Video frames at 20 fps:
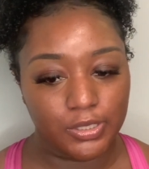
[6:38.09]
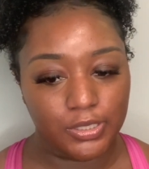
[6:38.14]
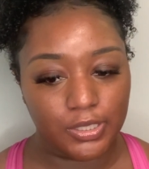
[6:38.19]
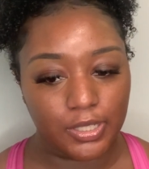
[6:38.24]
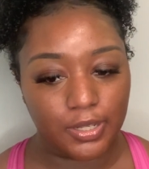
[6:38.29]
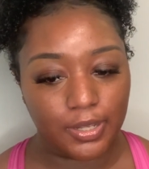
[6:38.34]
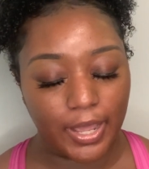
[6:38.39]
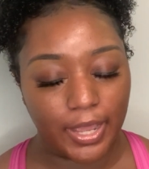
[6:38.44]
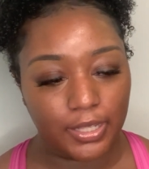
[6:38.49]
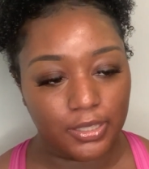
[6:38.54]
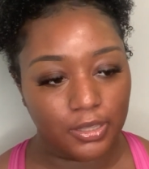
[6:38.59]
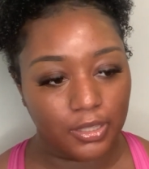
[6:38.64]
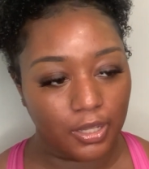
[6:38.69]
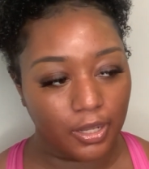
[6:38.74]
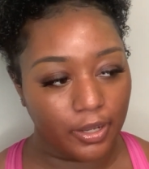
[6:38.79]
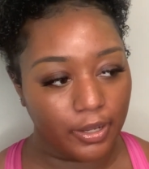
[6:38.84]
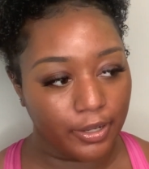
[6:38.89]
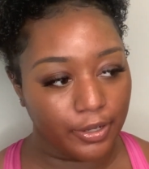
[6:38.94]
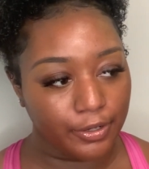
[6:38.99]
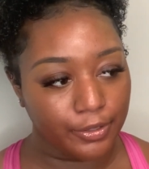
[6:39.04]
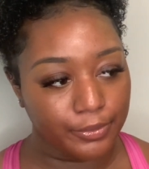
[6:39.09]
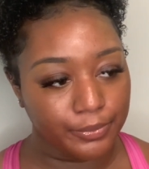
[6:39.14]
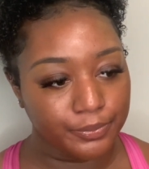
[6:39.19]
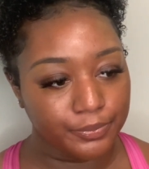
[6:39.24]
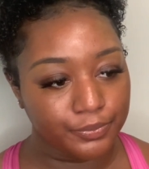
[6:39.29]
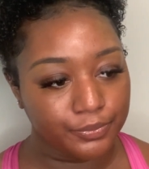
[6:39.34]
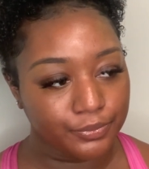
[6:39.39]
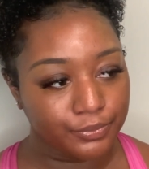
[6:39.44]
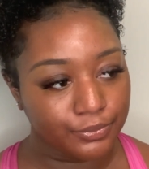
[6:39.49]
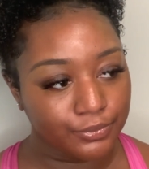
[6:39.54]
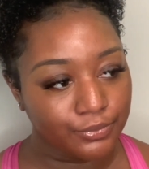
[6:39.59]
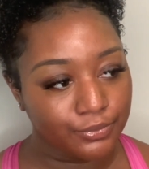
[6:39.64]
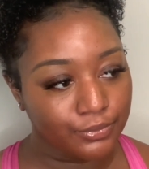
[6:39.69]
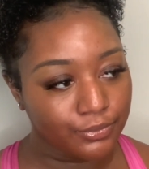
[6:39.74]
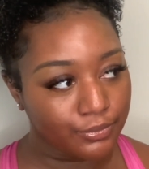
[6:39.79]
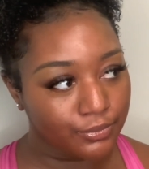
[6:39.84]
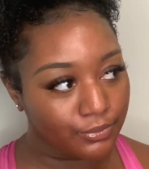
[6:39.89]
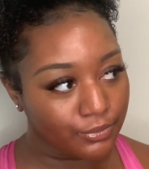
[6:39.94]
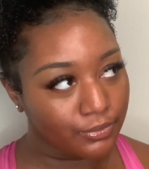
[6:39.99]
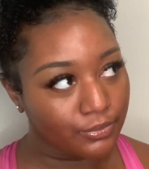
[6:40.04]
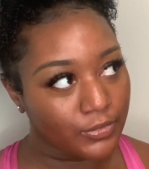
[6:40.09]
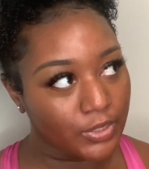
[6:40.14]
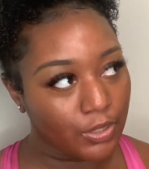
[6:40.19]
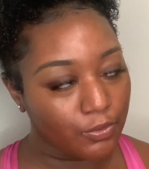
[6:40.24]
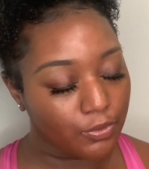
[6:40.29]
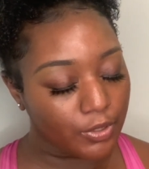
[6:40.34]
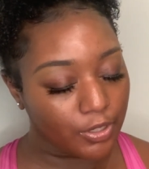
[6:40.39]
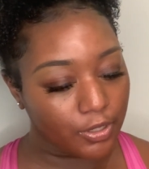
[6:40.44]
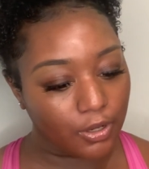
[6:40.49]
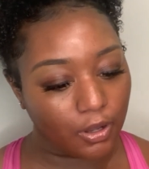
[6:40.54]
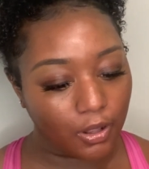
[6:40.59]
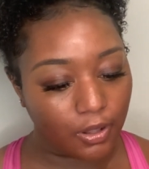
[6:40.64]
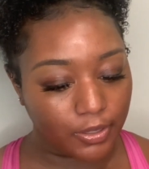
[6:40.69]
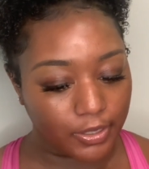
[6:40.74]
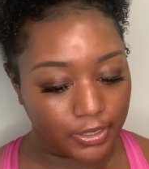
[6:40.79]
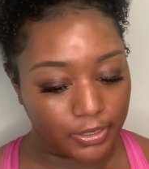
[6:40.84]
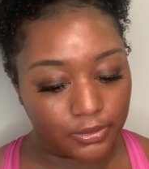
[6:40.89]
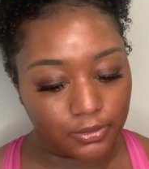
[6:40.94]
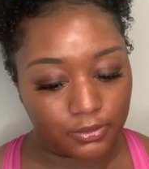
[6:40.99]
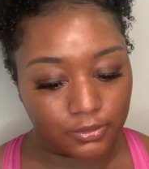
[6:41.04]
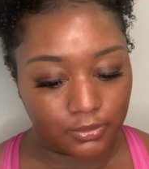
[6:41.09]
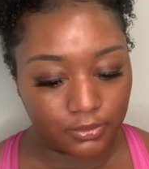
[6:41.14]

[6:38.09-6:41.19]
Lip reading: see like the what do you call it?